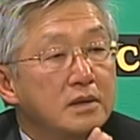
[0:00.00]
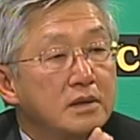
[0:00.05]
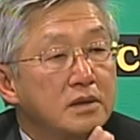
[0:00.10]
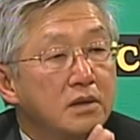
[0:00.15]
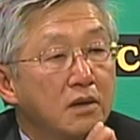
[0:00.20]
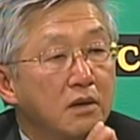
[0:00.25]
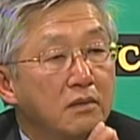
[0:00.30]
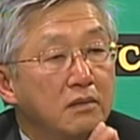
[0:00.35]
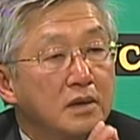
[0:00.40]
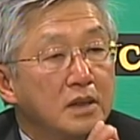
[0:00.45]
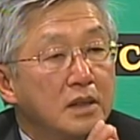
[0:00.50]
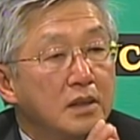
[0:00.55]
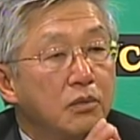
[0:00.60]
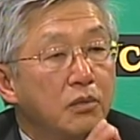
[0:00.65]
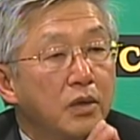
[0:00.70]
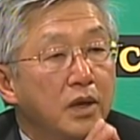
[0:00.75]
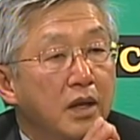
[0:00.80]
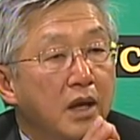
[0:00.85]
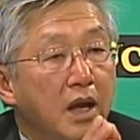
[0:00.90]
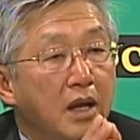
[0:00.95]
so
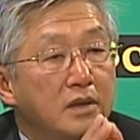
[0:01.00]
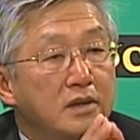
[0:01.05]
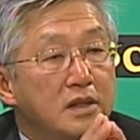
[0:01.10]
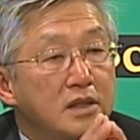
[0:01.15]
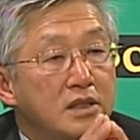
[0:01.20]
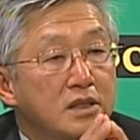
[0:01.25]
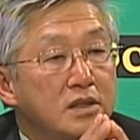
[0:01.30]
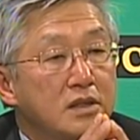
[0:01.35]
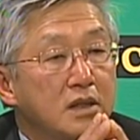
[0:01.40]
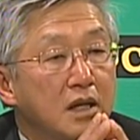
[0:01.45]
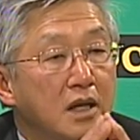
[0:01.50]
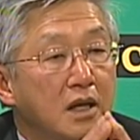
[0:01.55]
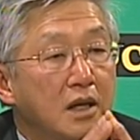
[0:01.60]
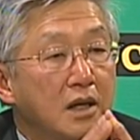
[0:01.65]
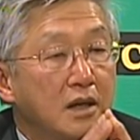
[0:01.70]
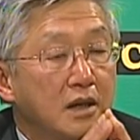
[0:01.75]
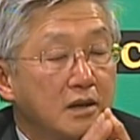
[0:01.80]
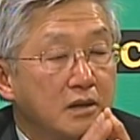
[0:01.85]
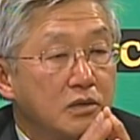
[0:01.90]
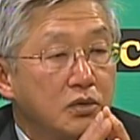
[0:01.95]
we get this
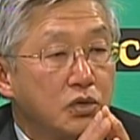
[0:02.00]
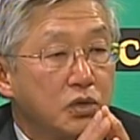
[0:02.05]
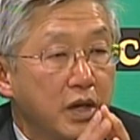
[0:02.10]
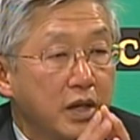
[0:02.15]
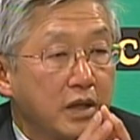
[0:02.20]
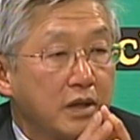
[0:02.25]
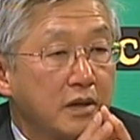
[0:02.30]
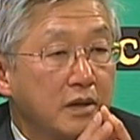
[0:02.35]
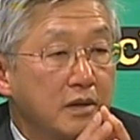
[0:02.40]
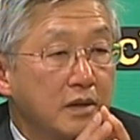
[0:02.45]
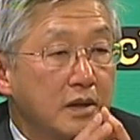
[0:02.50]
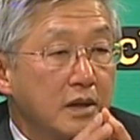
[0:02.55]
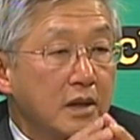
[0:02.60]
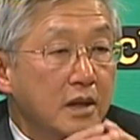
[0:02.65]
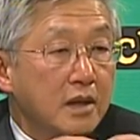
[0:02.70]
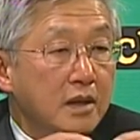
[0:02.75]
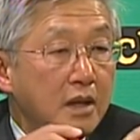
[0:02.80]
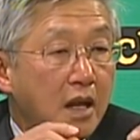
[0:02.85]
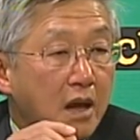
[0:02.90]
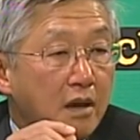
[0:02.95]
trick.
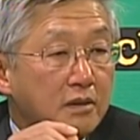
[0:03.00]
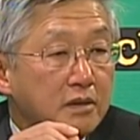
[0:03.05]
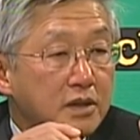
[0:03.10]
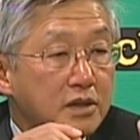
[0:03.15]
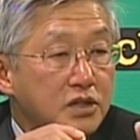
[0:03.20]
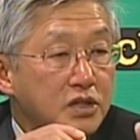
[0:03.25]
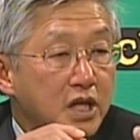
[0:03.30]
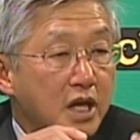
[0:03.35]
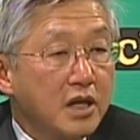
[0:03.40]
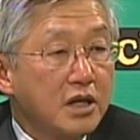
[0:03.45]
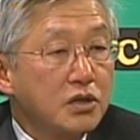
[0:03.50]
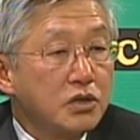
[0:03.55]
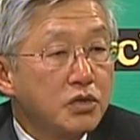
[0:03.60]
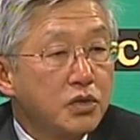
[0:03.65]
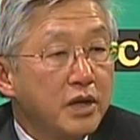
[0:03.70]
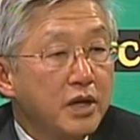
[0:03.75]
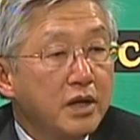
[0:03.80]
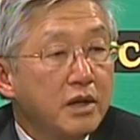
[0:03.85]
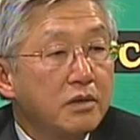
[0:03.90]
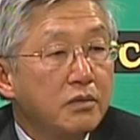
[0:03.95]
Now the second
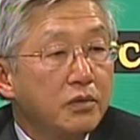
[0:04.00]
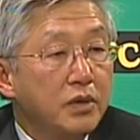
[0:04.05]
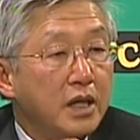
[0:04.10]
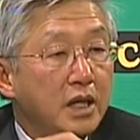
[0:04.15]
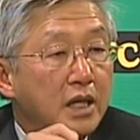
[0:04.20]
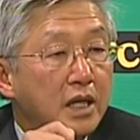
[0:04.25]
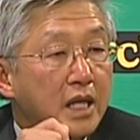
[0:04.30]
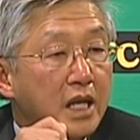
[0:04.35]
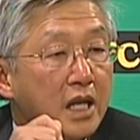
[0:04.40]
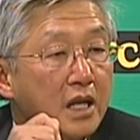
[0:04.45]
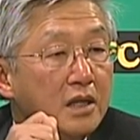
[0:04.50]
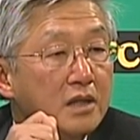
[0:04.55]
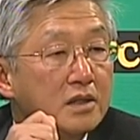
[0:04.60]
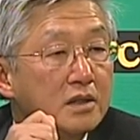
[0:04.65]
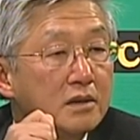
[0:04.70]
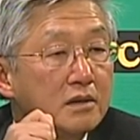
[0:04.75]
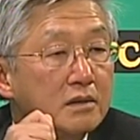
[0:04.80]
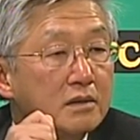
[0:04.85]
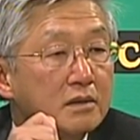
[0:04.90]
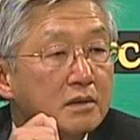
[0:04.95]
trick, we lead
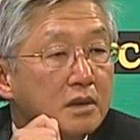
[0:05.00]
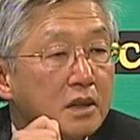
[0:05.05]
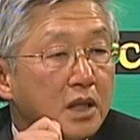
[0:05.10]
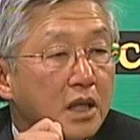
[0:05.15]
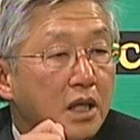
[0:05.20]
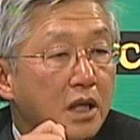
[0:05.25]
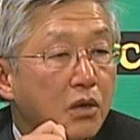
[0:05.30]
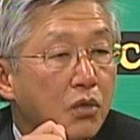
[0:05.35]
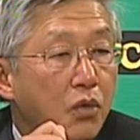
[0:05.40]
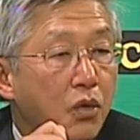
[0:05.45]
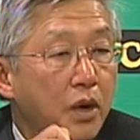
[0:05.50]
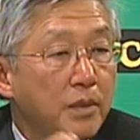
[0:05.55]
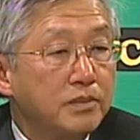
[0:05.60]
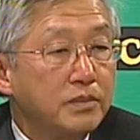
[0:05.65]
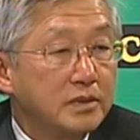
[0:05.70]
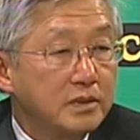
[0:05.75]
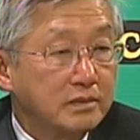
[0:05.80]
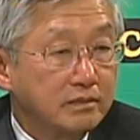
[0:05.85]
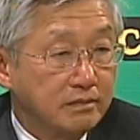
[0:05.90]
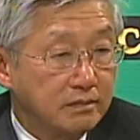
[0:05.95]

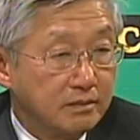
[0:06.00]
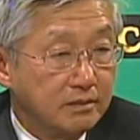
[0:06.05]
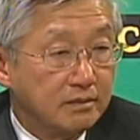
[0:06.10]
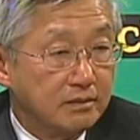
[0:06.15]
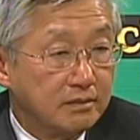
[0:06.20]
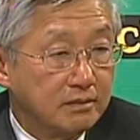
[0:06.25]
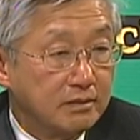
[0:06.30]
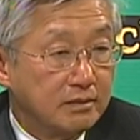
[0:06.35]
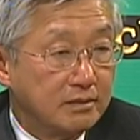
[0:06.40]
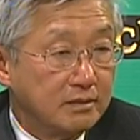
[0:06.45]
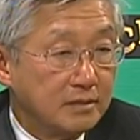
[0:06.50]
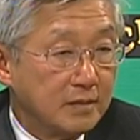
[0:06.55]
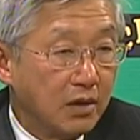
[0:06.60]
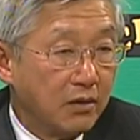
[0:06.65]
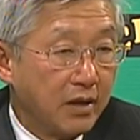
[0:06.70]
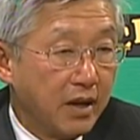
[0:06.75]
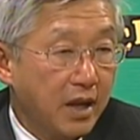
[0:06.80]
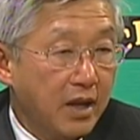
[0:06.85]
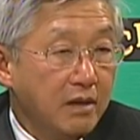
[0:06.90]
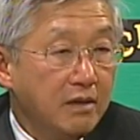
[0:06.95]
equip.
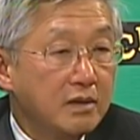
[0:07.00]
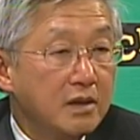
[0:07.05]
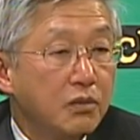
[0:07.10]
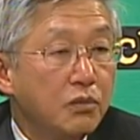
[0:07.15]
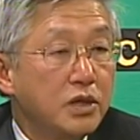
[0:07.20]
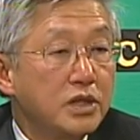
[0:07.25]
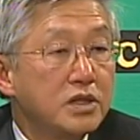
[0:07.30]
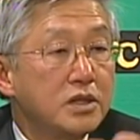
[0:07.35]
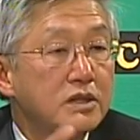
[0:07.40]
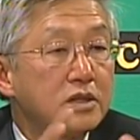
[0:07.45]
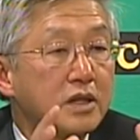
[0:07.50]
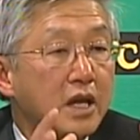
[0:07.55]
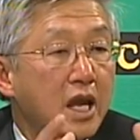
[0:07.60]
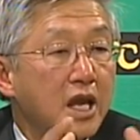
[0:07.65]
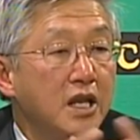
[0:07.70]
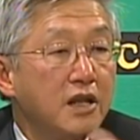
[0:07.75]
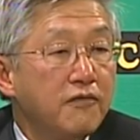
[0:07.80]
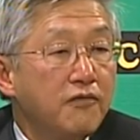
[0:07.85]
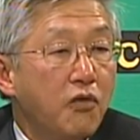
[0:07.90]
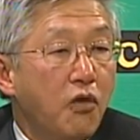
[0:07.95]
Okay, which is
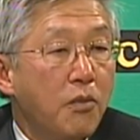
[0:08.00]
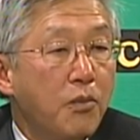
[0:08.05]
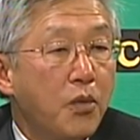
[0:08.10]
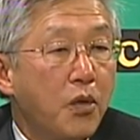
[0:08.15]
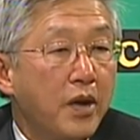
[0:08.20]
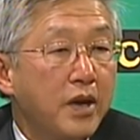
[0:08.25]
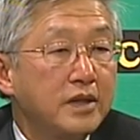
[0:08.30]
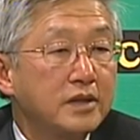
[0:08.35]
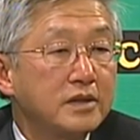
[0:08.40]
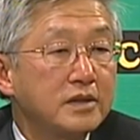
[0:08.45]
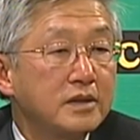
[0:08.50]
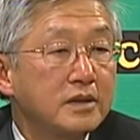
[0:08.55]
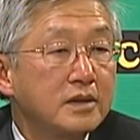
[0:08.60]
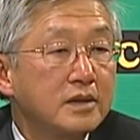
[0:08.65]
84 points.